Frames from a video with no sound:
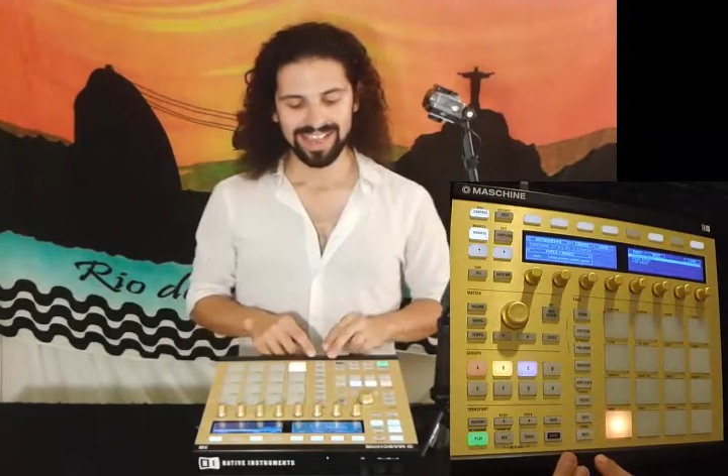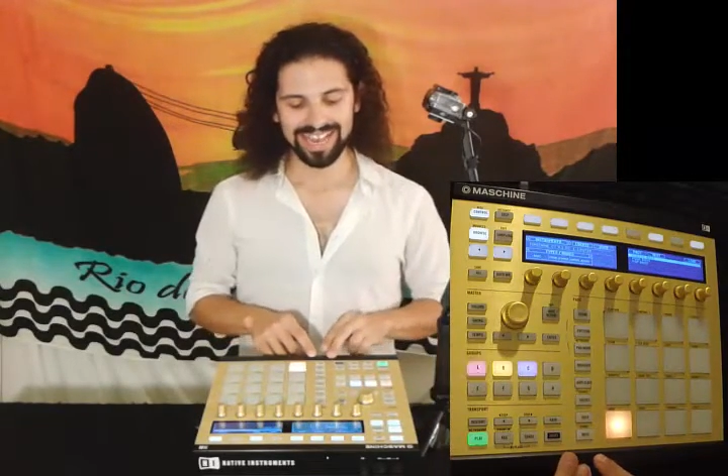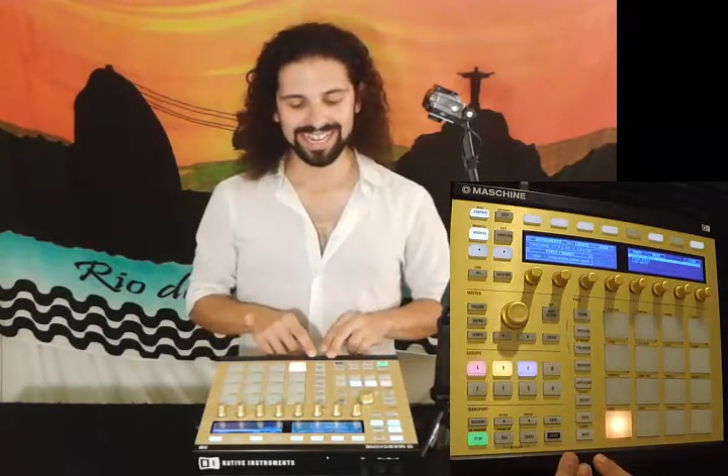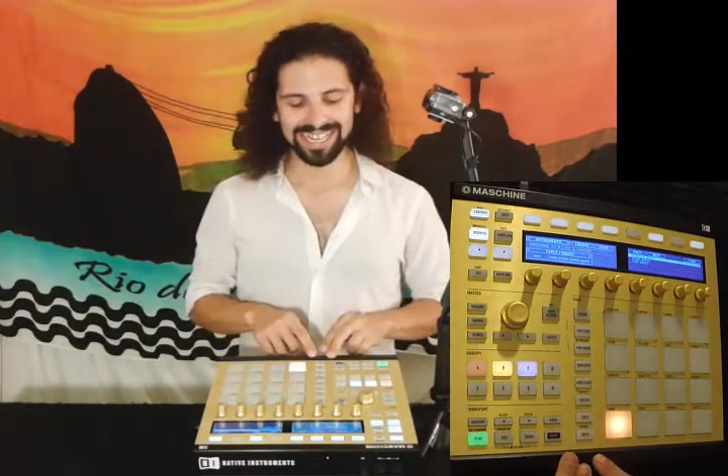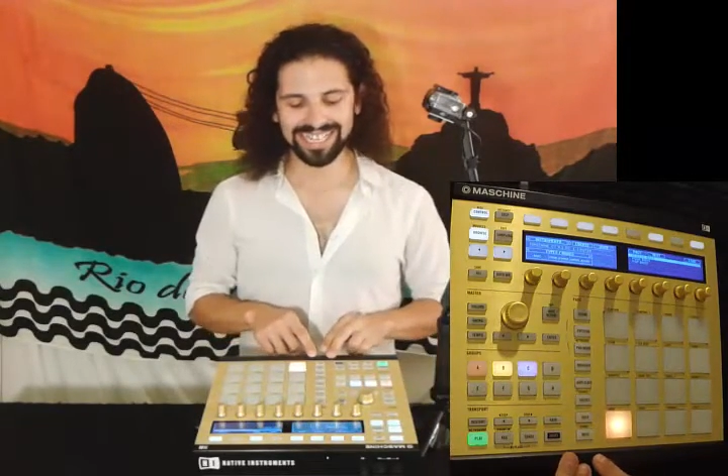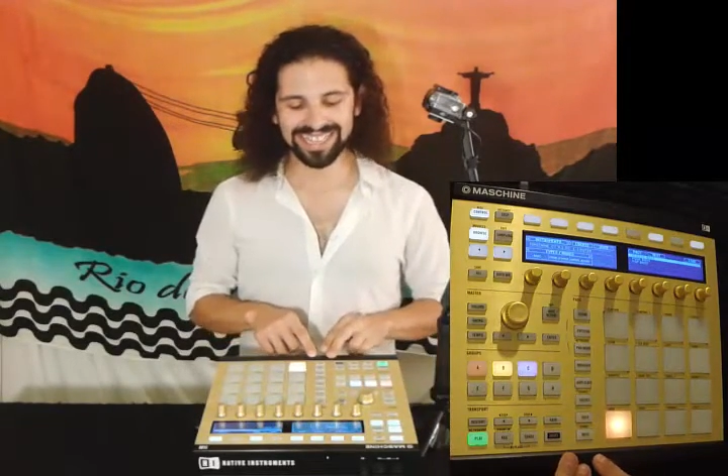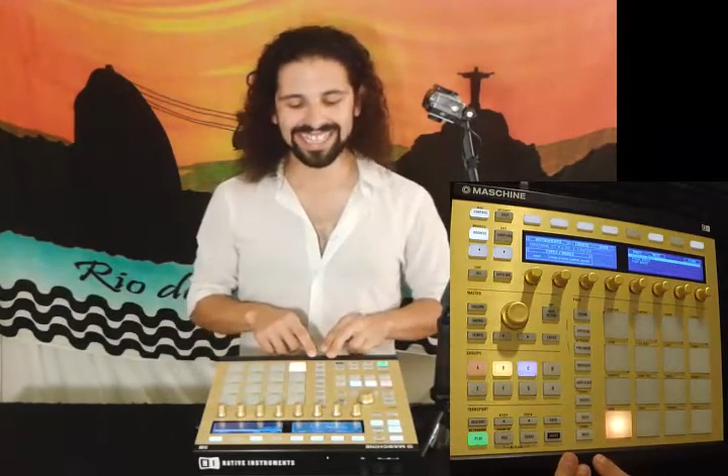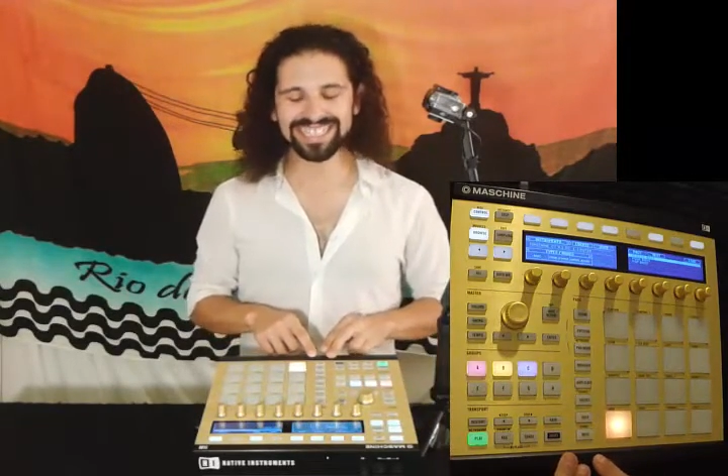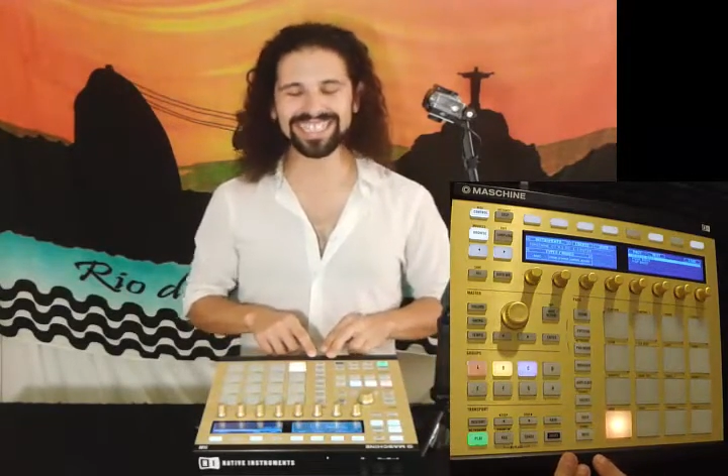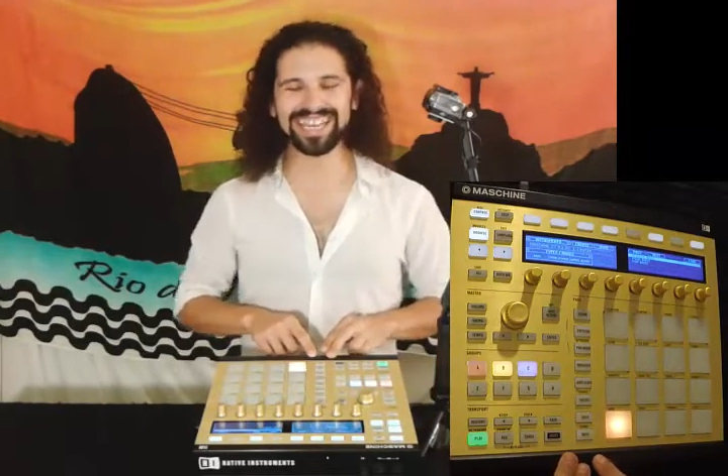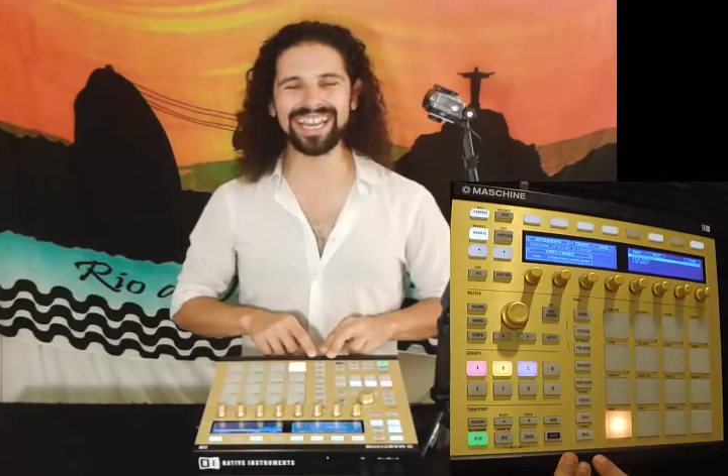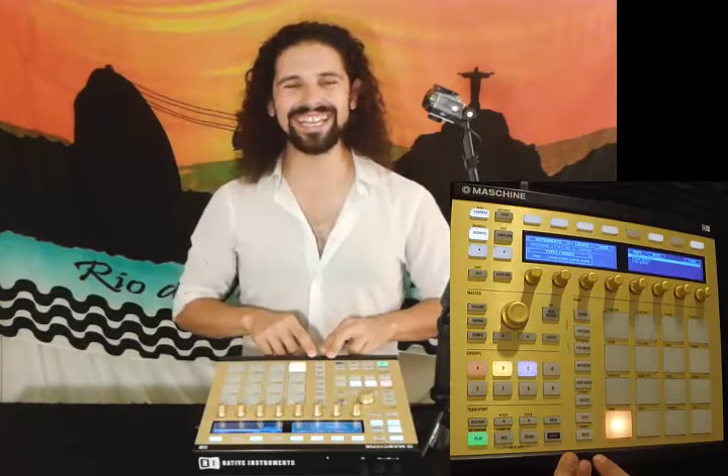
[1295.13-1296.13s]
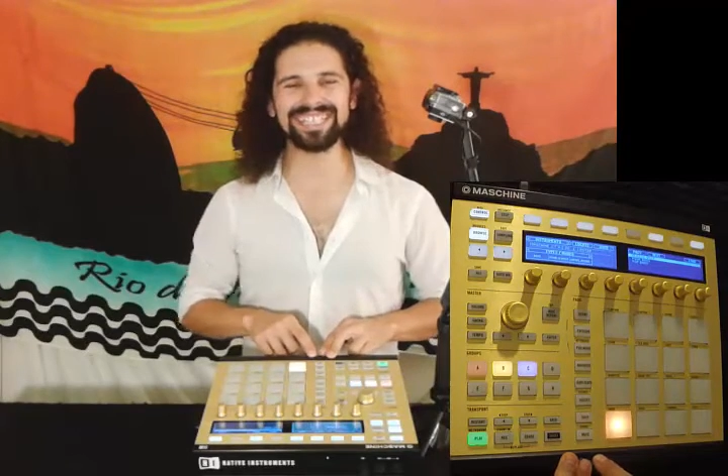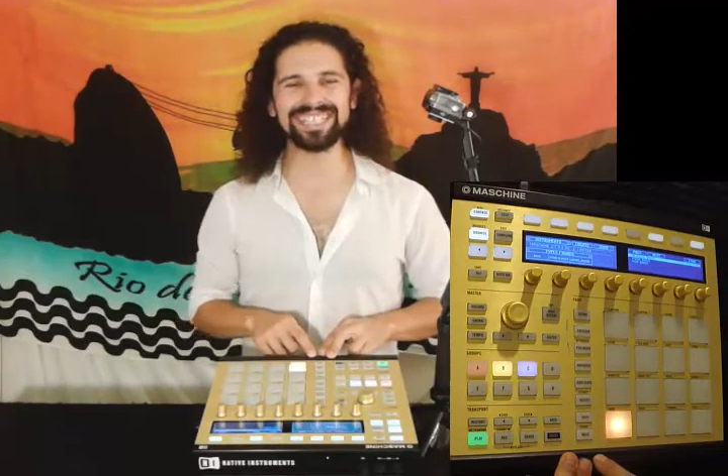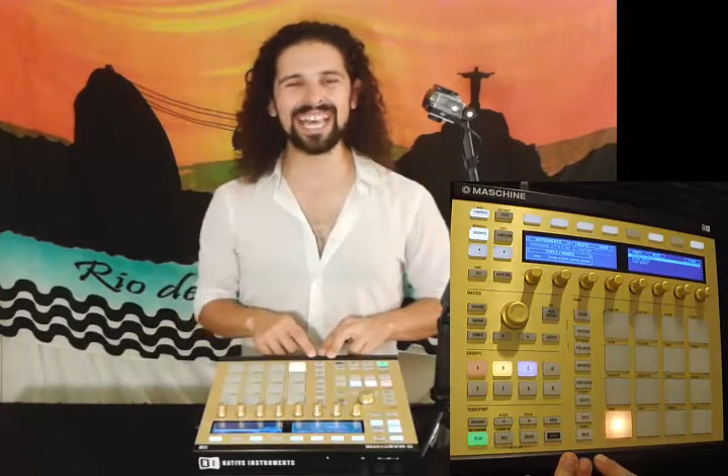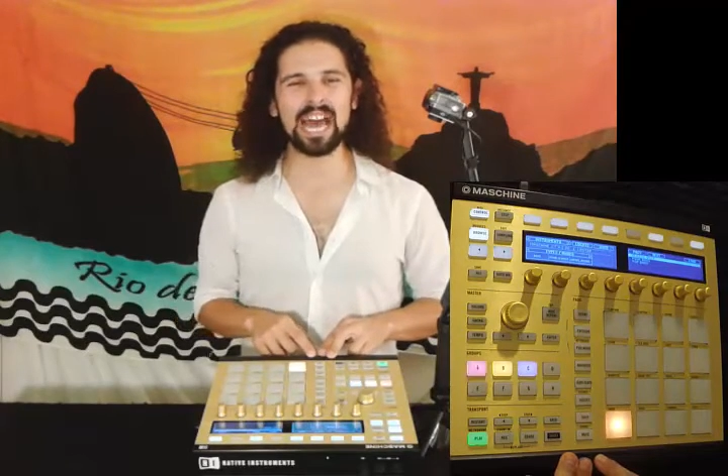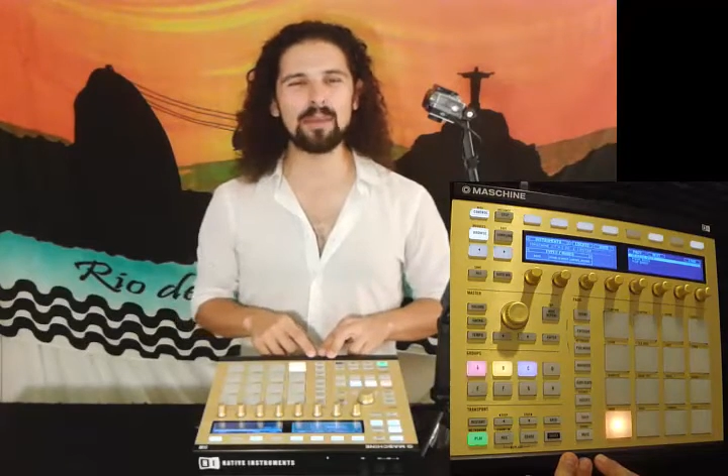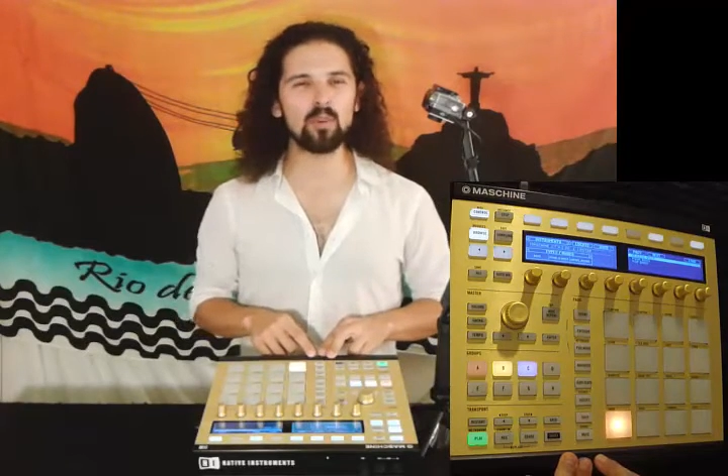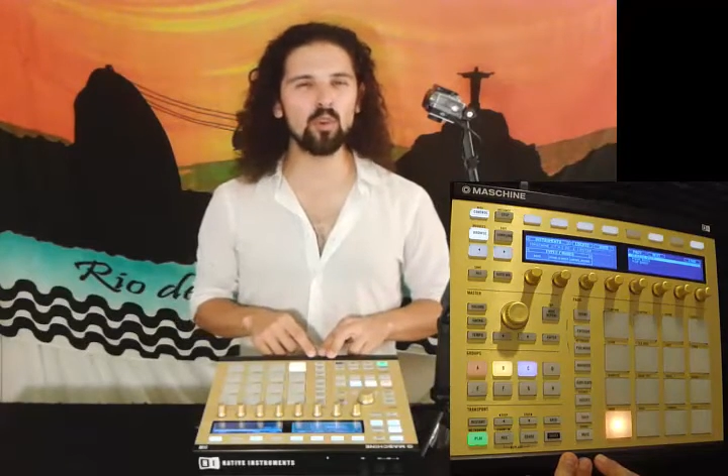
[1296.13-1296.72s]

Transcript: And in this case, I'm